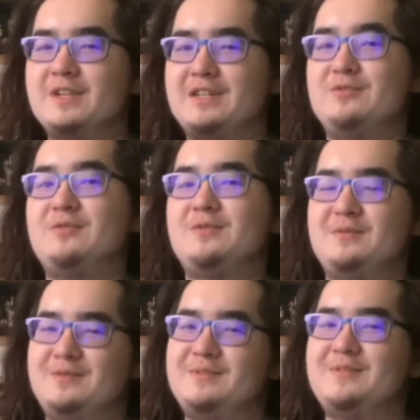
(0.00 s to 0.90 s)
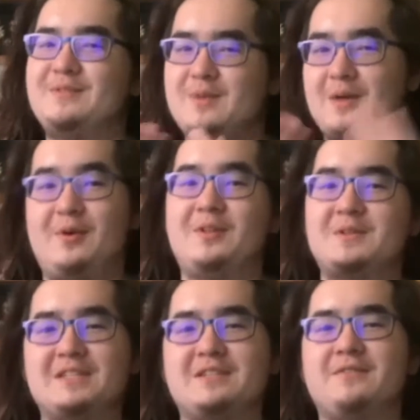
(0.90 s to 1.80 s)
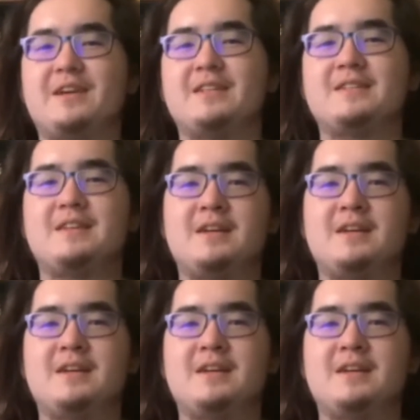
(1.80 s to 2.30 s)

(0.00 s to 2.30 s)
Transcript: I apologize in advance.